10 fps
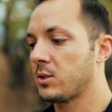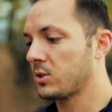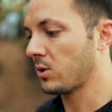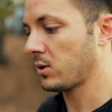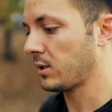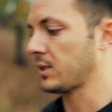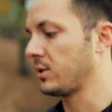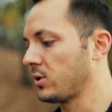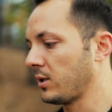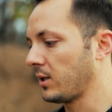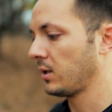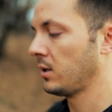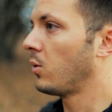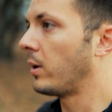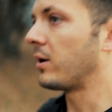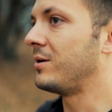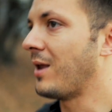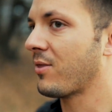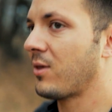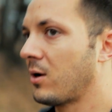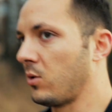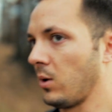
It's a circle essentially where nothing